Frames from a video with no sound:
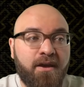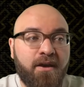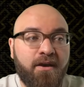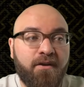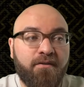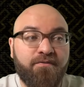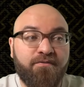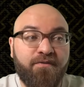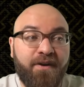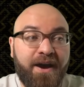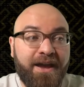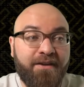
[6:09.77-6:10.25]

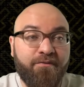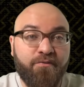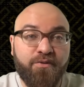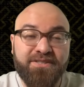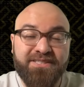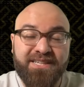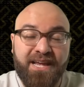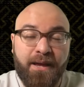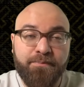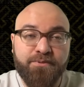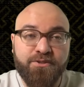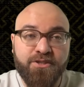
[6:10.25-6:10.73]
five
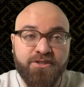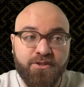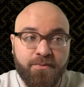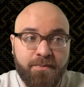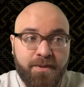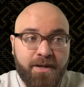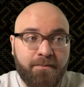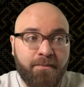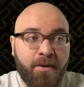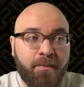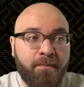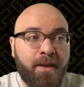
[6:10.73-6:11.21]
receptions
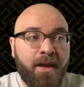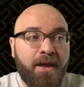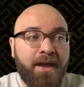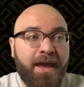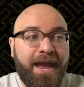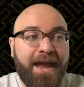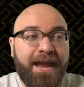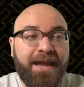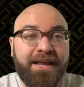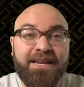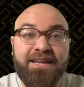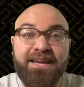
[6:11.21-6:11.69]
minimum,
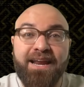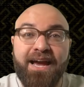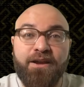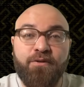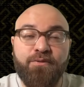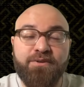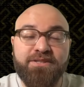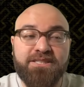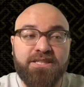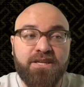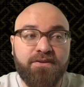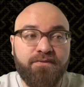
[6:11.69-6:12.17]
89
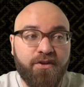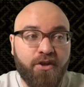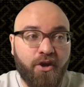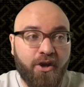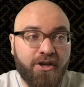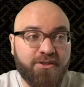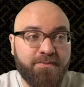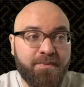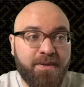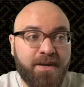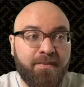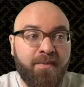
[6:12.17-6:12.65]
receiving
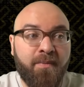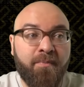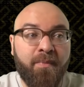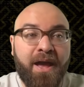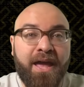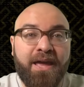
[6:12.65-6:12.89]
yards minimum,